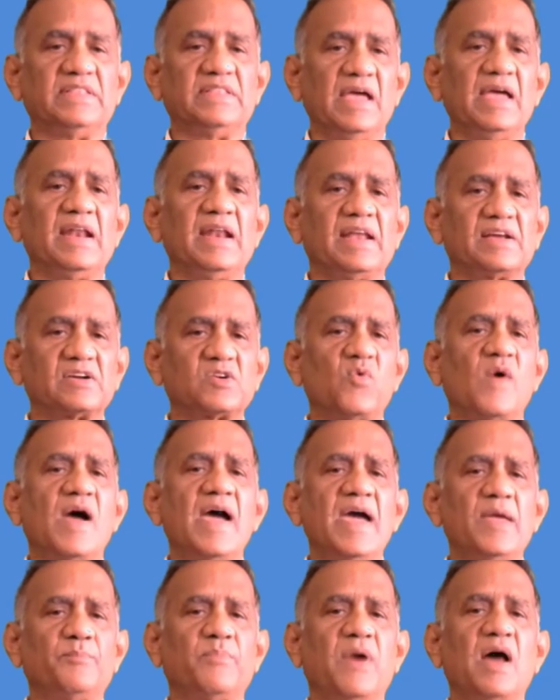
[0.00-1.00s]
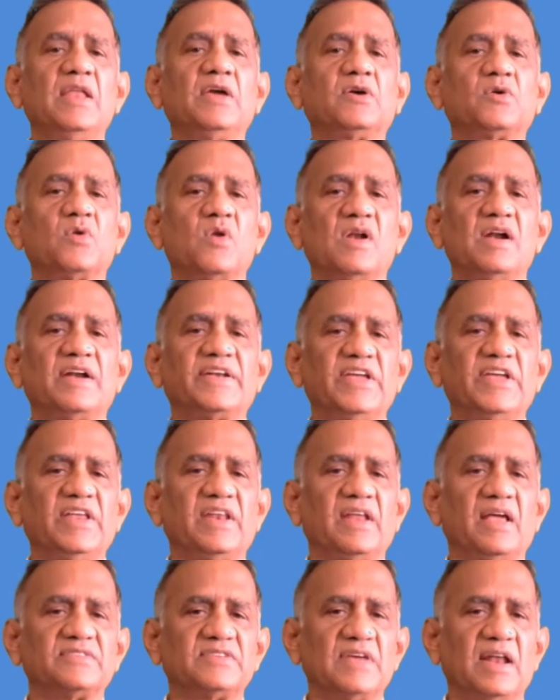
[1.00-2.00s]
they require polyclonal
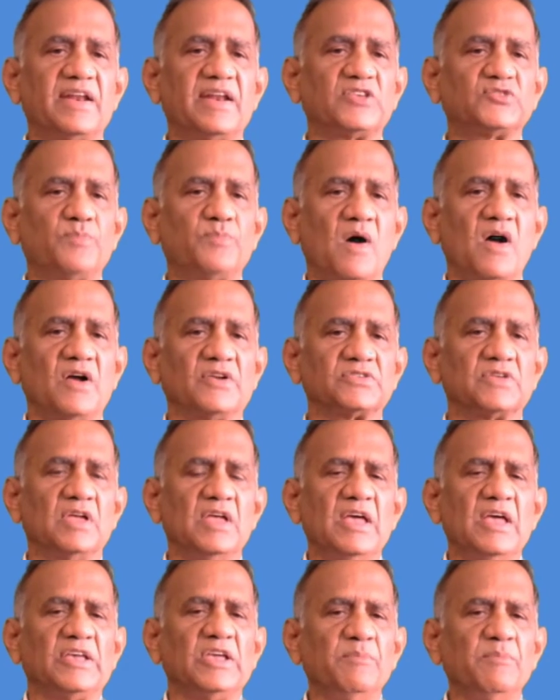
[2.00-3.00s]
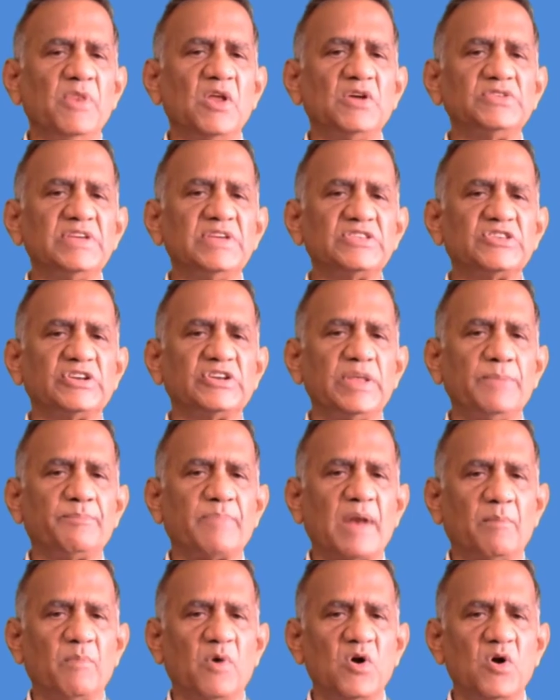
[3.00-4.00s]
T-cell response. Immunogenicity
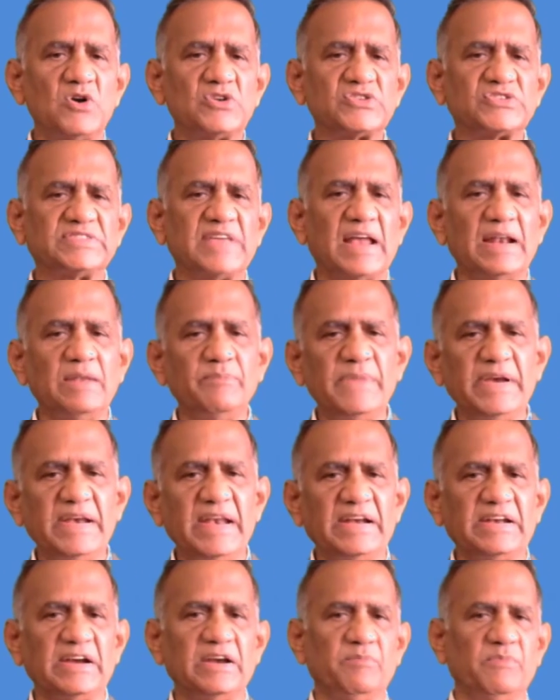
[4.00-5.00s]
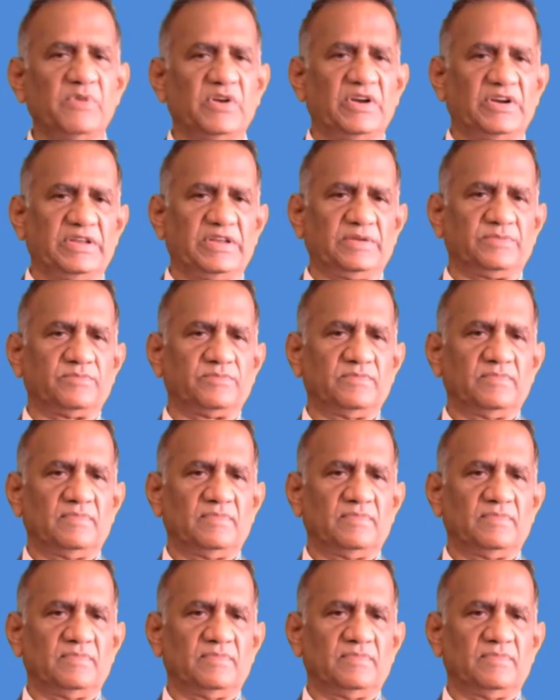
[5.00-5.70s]
promotes cell-mediated immunity.